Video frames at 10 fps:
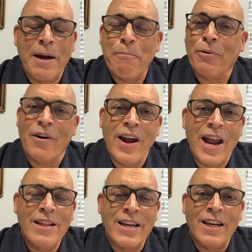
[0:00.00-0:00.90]
I'm
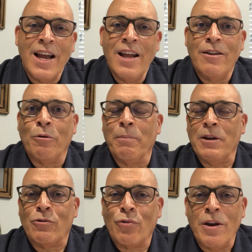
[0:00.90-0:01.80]
praying that there will
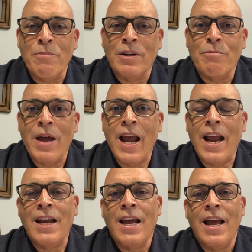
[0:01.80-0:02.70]
be a treatment
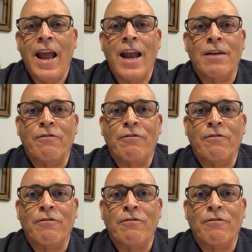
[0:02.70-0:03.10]
made and a